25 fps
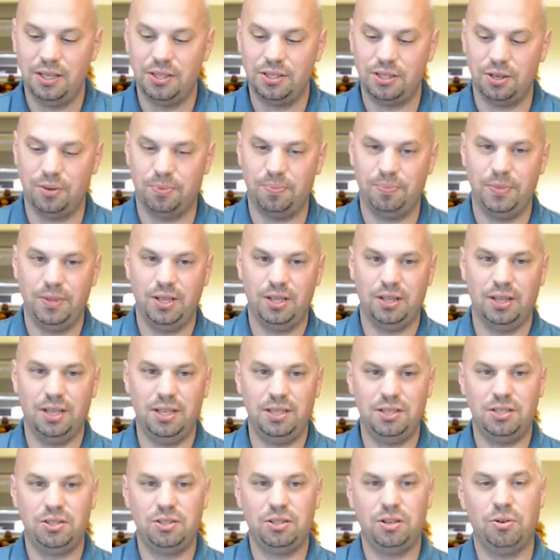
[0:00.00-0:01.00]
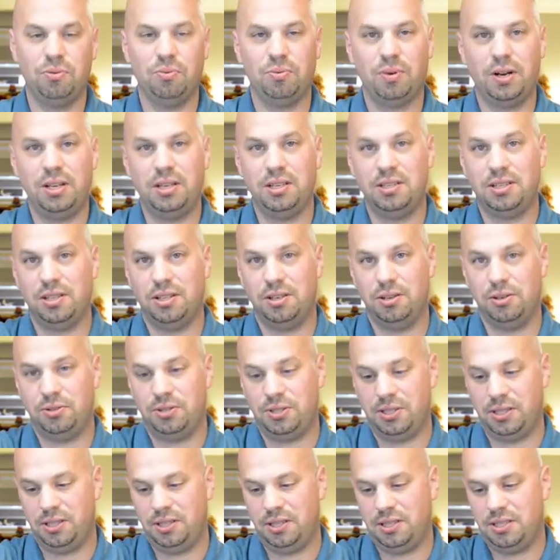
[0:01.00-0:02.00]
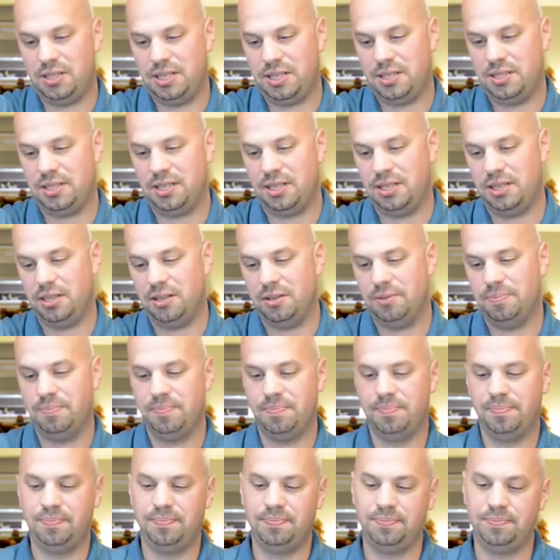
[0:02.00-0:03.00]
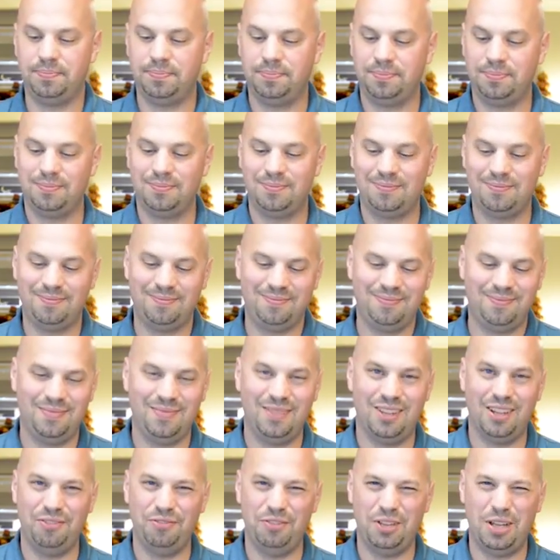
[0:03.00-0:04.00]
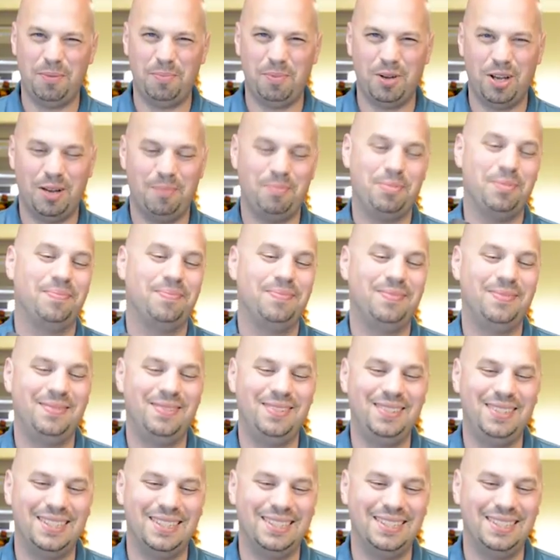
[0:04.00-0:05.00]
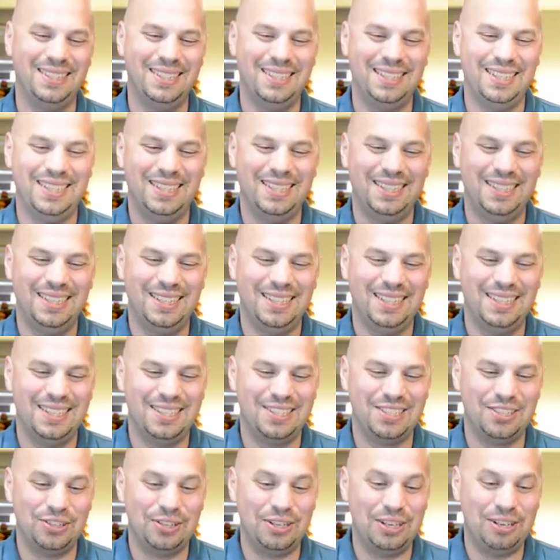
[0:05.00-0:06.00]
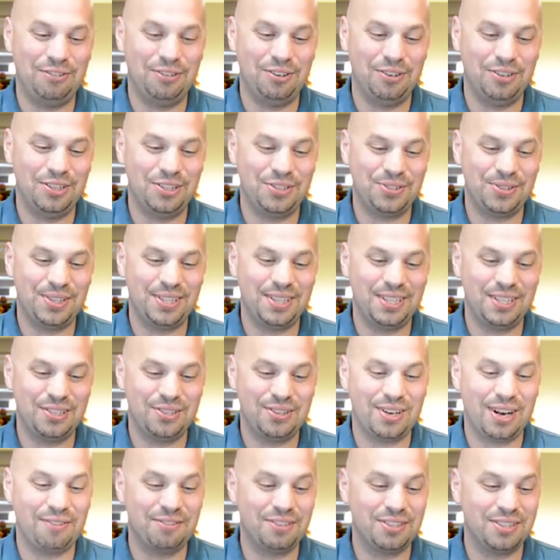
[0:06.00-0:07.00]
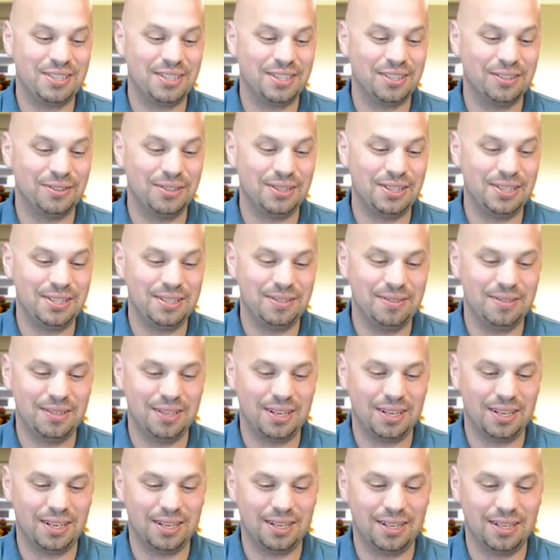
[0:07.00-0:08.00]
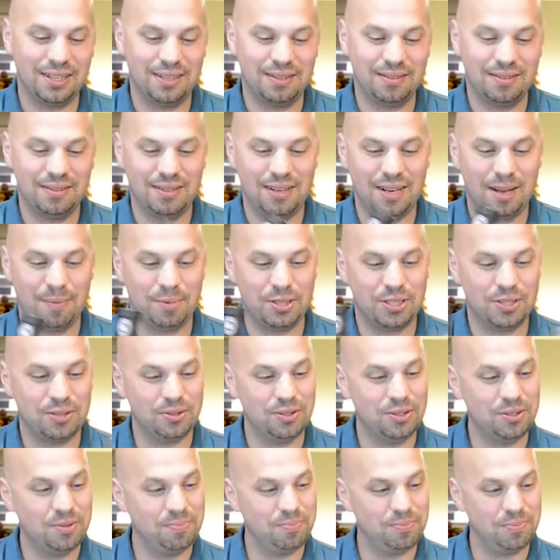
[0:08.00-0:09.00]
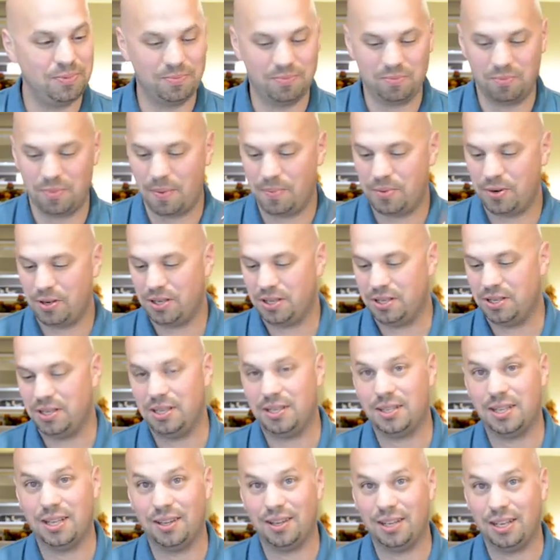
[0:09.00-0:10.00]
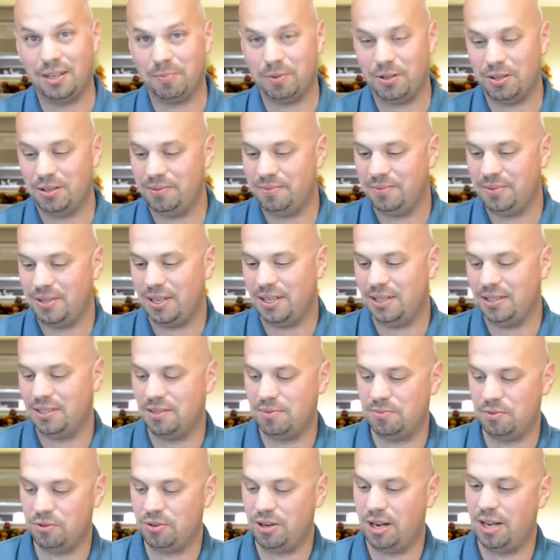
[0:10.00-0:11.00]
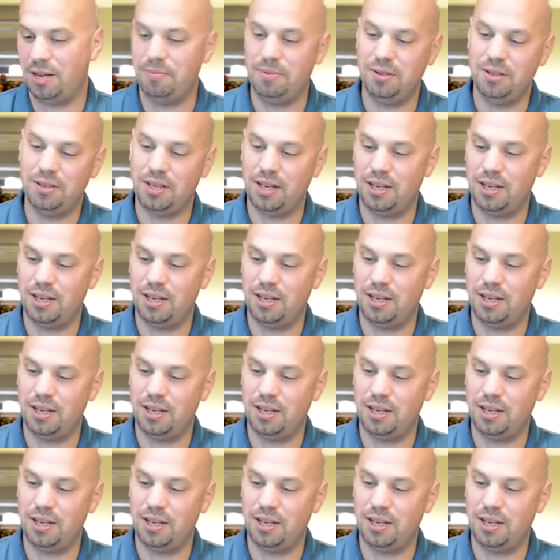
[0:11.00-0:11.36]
So let's go right into the nosing and the tasting here. Love that pop. So if you're enjoying these Craft Distilleries episodes, remember to hit that like button and subscribe.